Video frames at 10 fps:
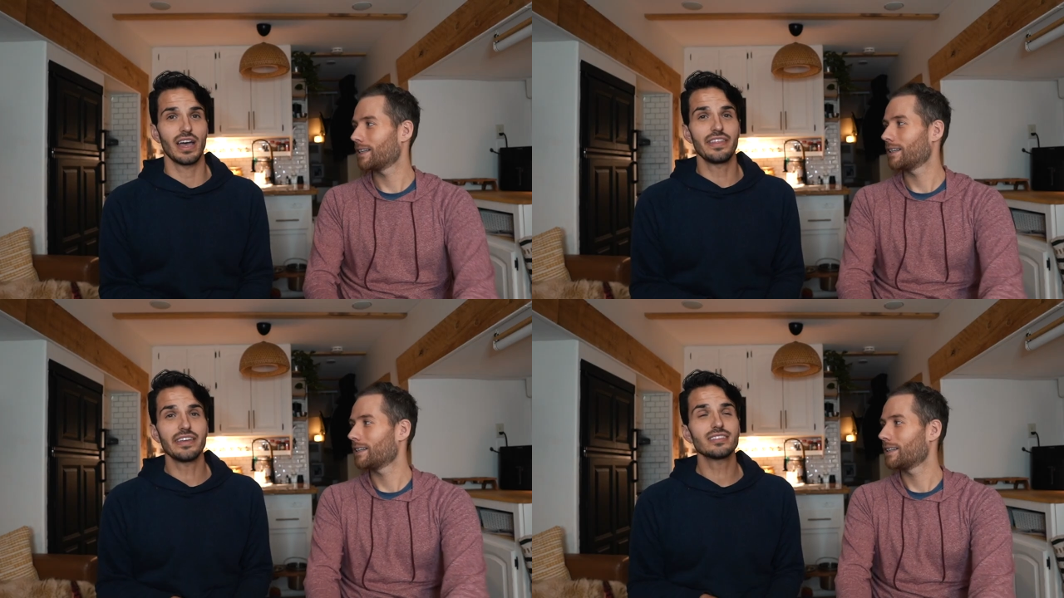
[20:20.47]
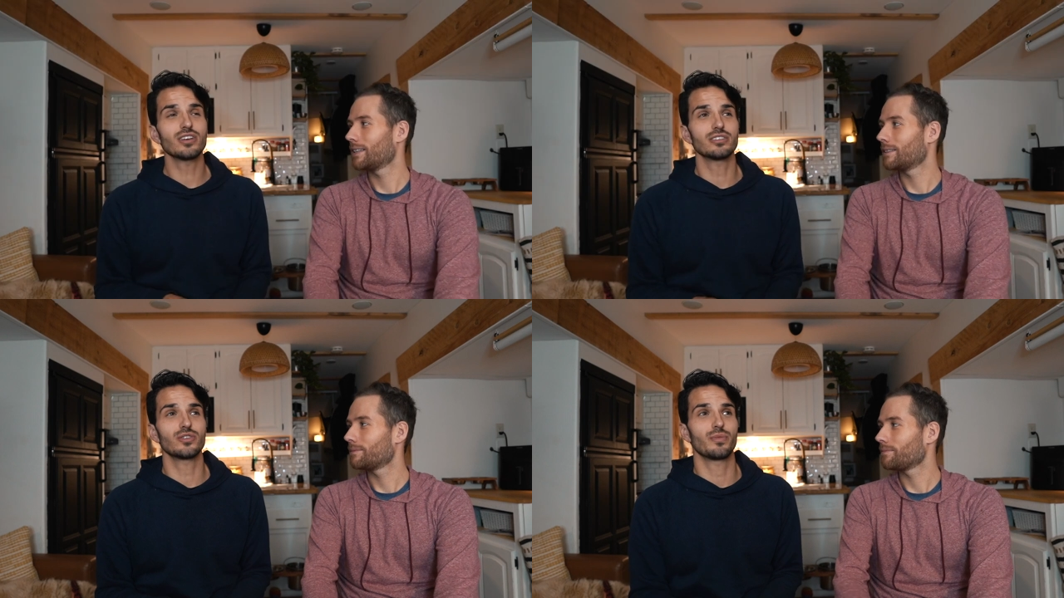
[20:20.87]
Speaker 1: I think it's
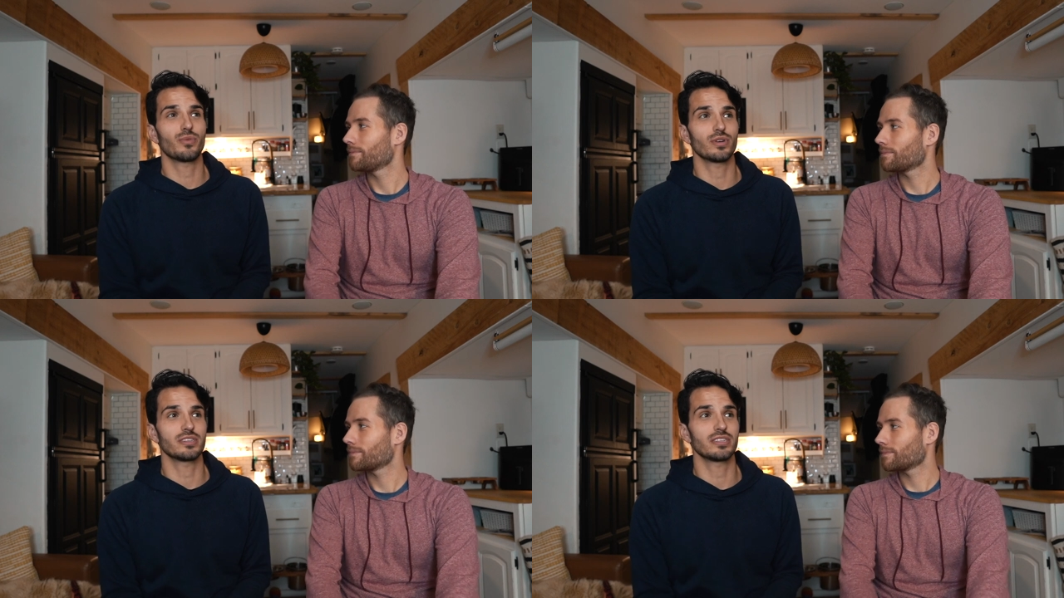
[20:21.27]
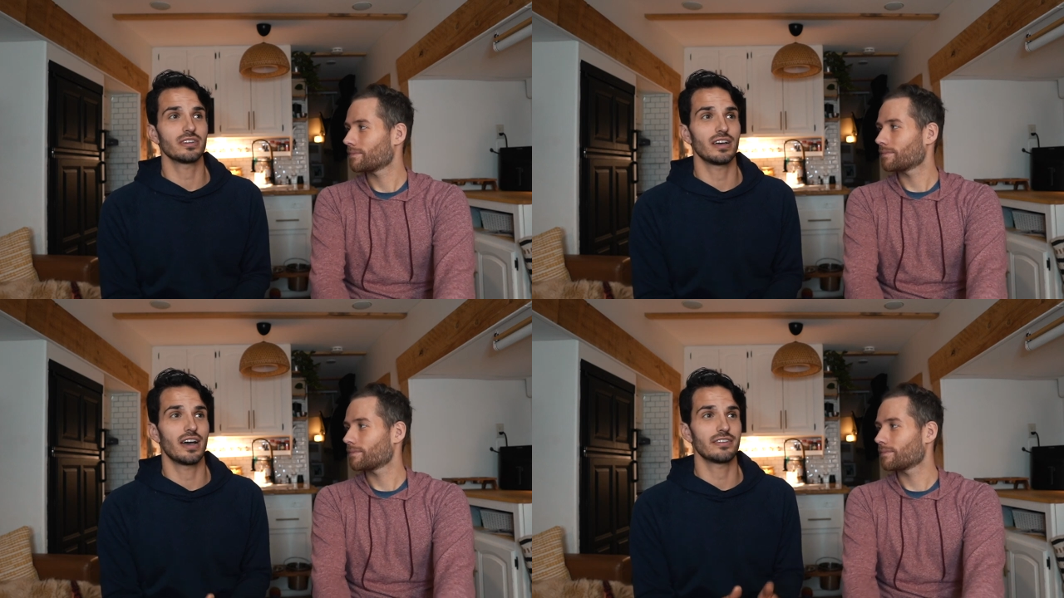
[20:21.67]
also important
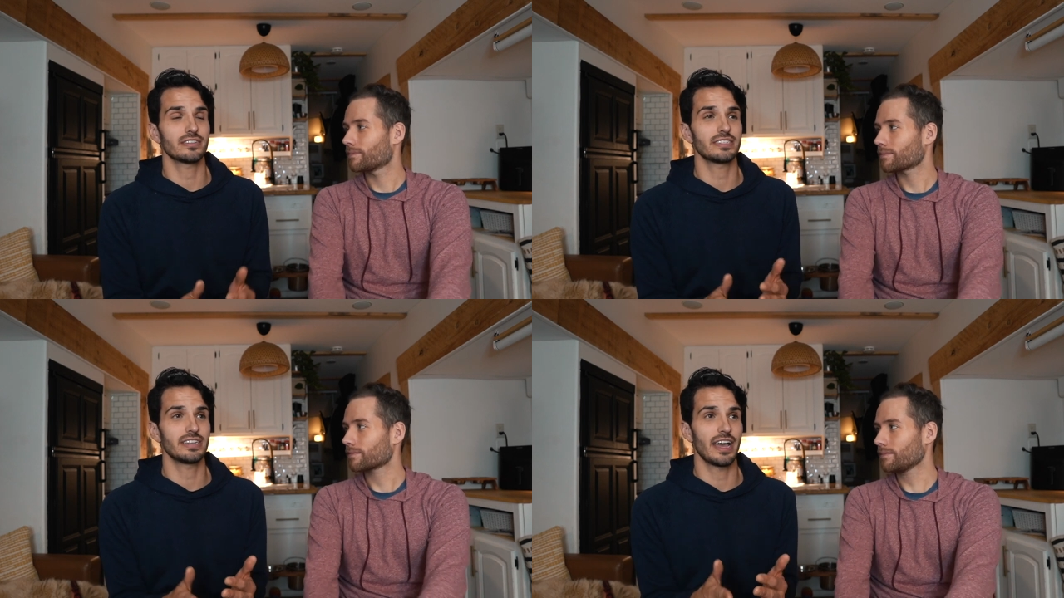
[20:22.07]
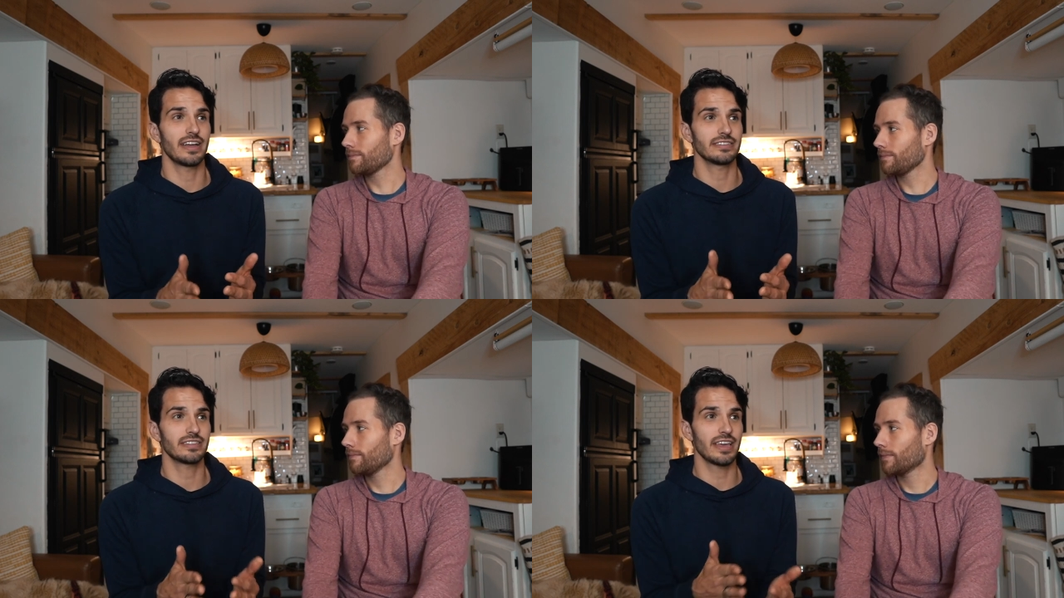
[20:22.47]
to
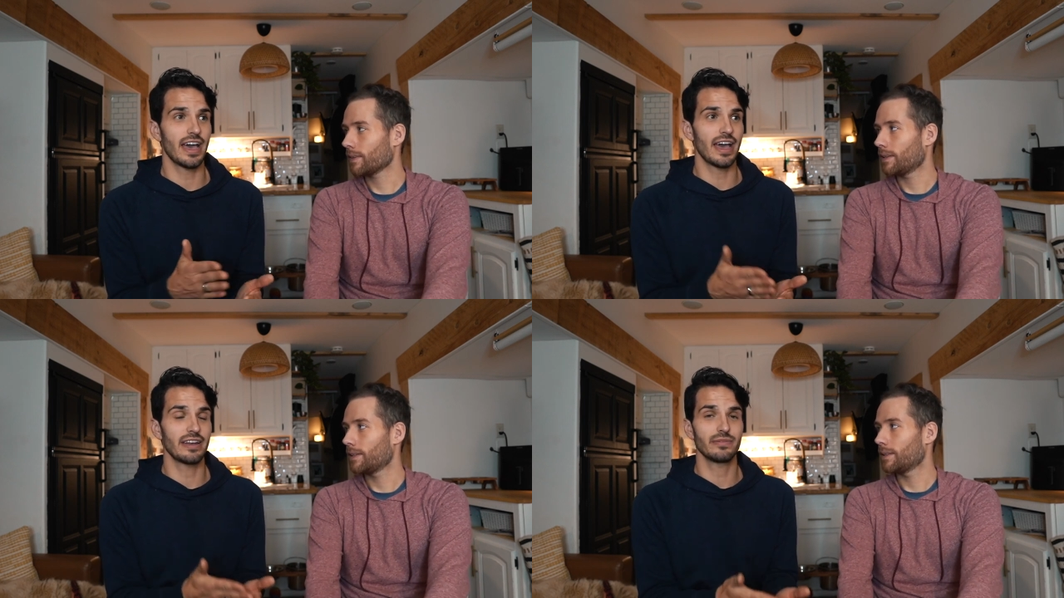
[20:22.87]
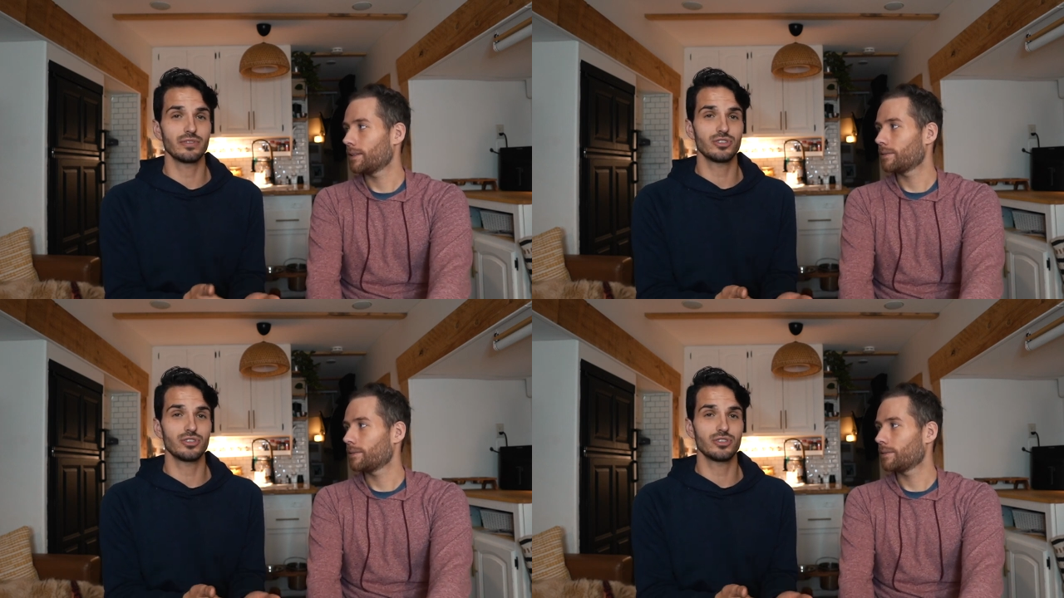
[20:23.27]
understand that